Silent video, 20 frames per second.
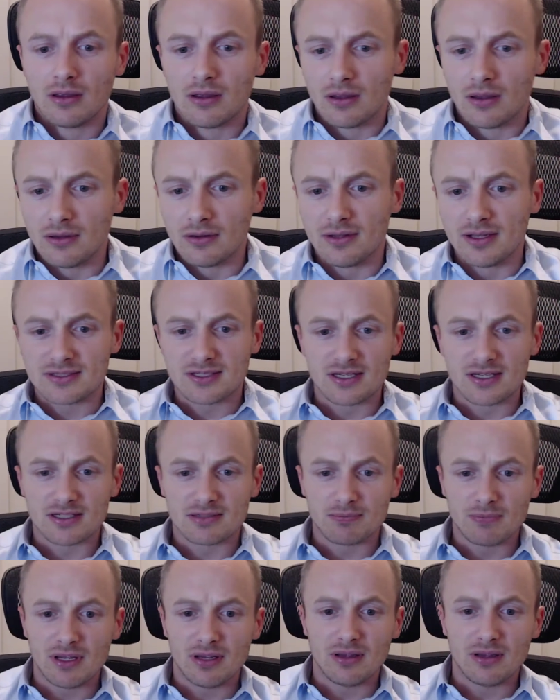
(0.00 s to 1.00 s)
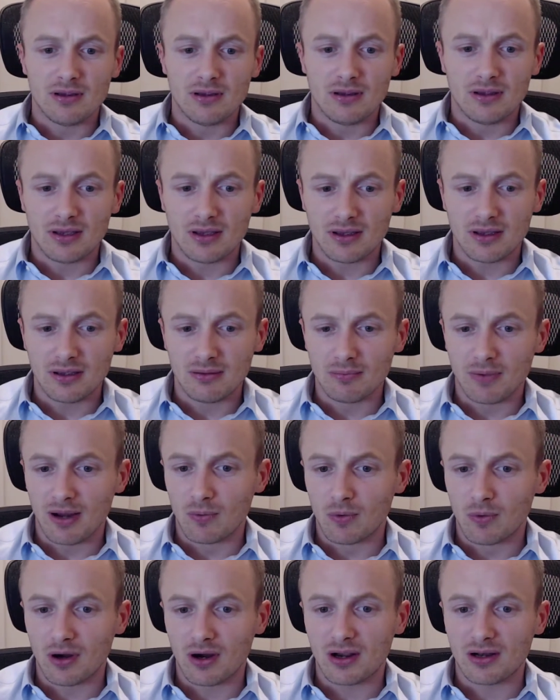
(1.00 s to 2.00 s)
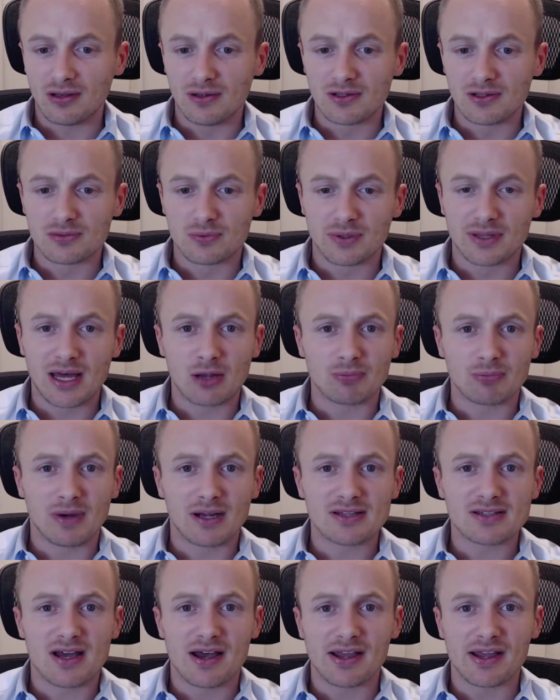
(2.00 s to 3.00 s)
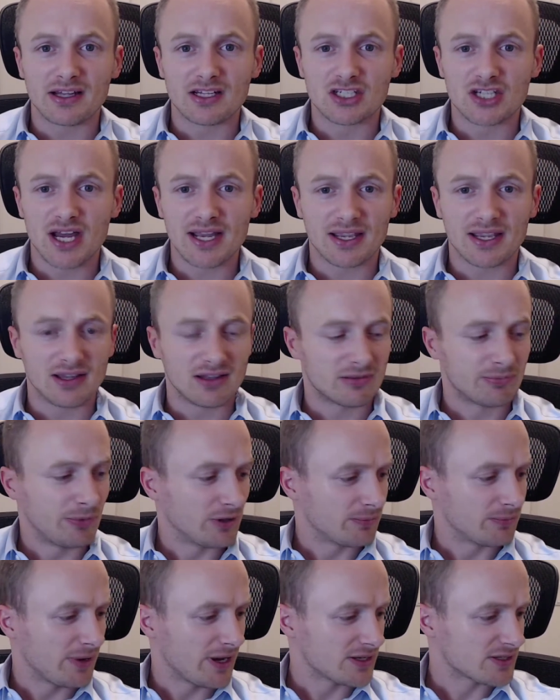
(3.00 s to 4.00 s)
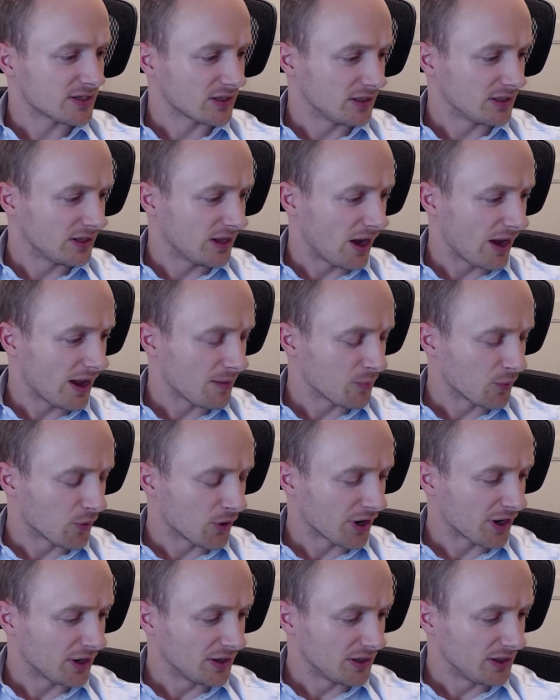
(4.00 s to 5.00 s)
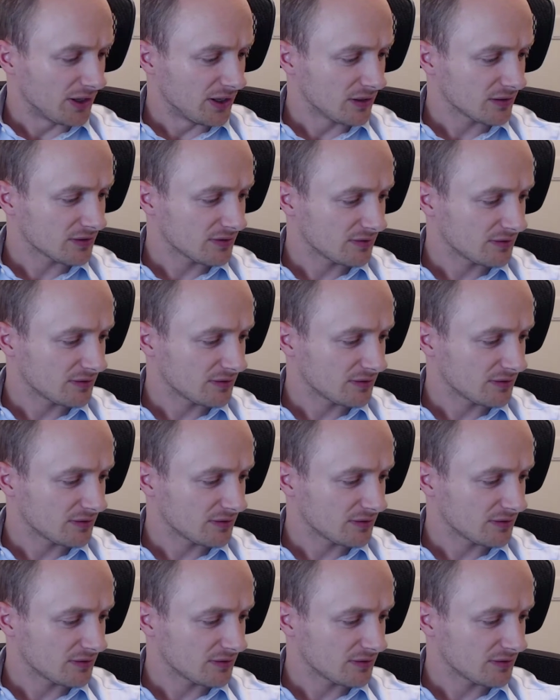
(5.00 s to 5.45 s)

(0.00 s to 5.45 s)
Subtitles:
This is me in my work clothes without my tie and jacket, but basically I am working a lot,